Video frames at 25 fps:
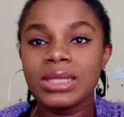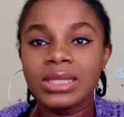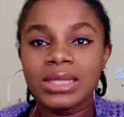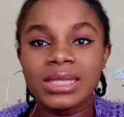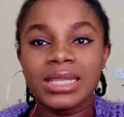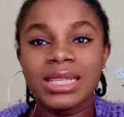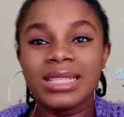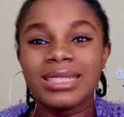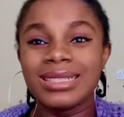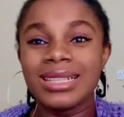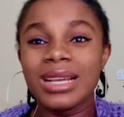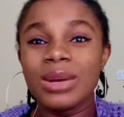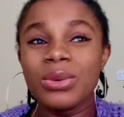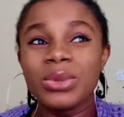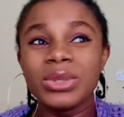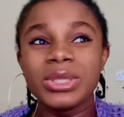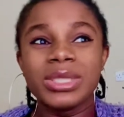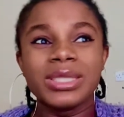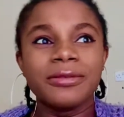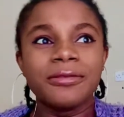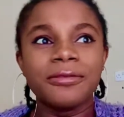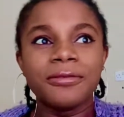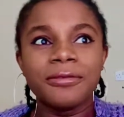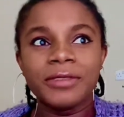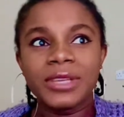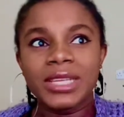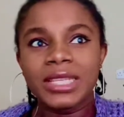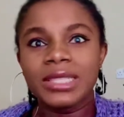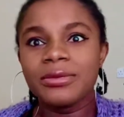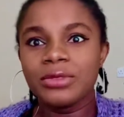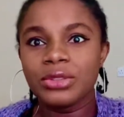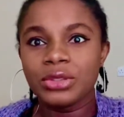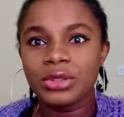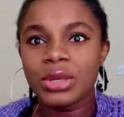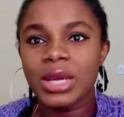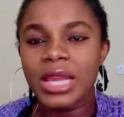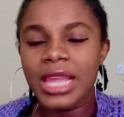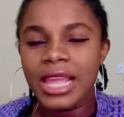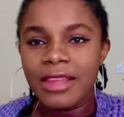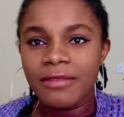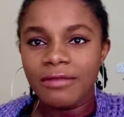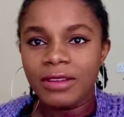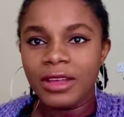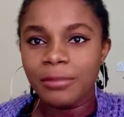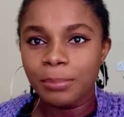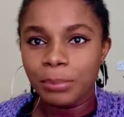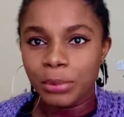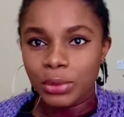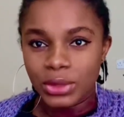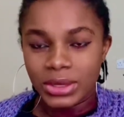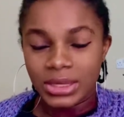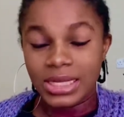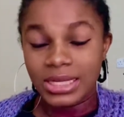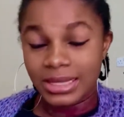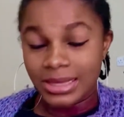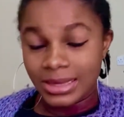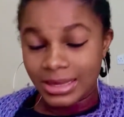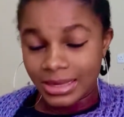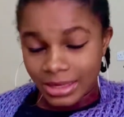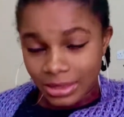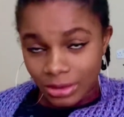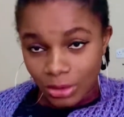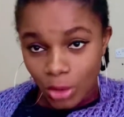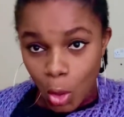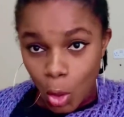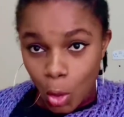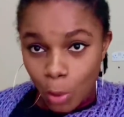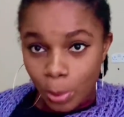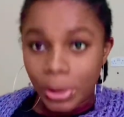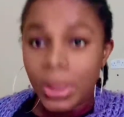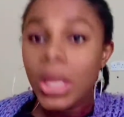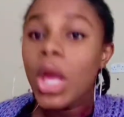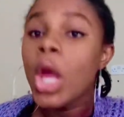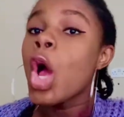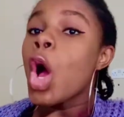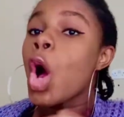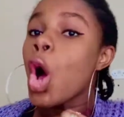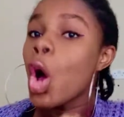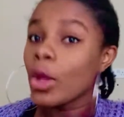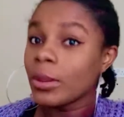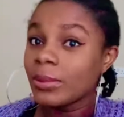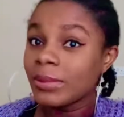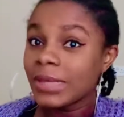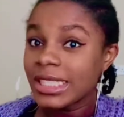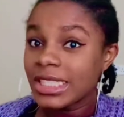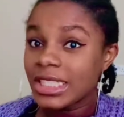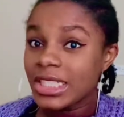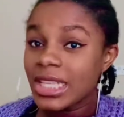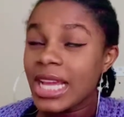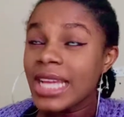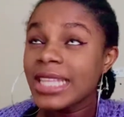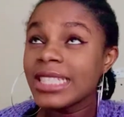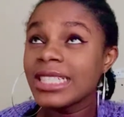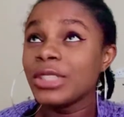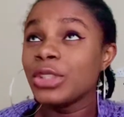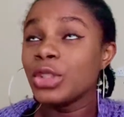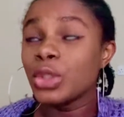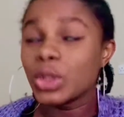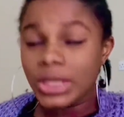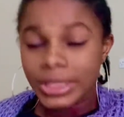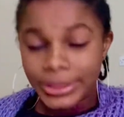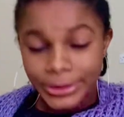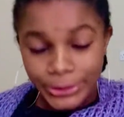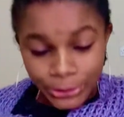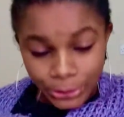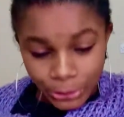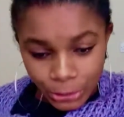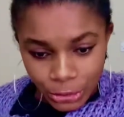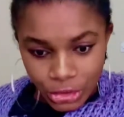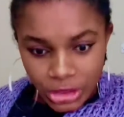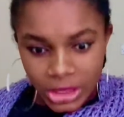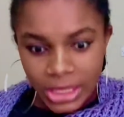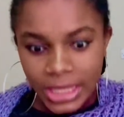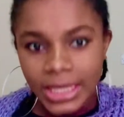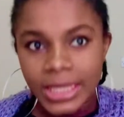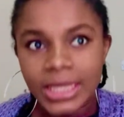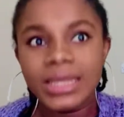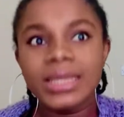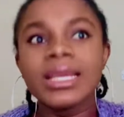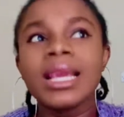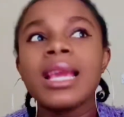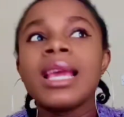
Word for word: And that was the first video I ever posted still up on my channel you can go check it